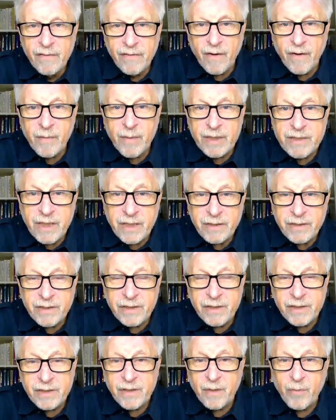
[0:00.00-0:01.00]

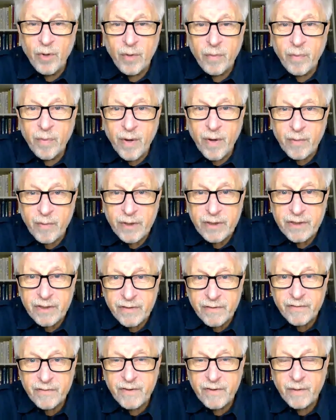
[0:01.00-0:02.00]
Fermentation is the more
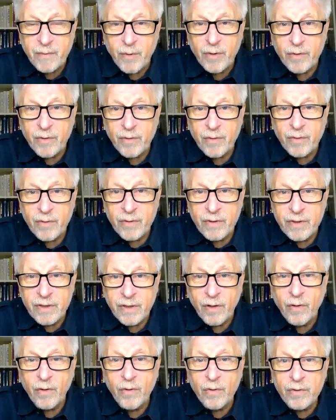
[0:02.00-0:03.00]
primitive, the, more,
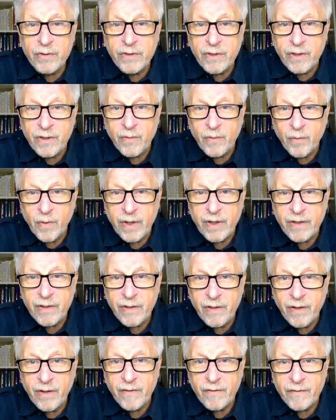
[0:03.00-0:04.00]
the older
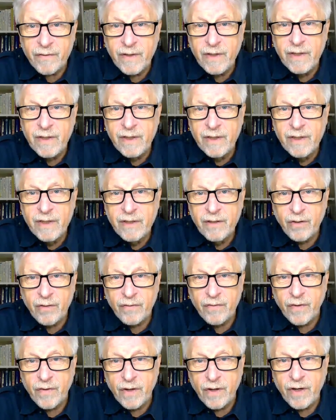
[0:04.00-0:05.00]
way of
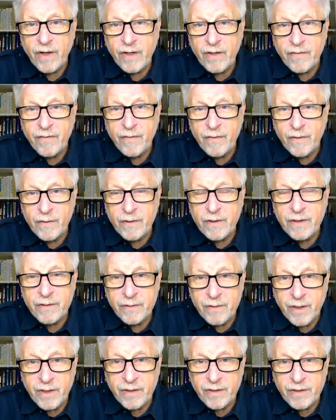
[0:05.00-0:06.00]
converting food
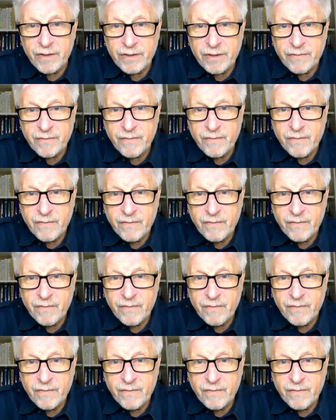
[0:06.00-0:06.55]
into energy.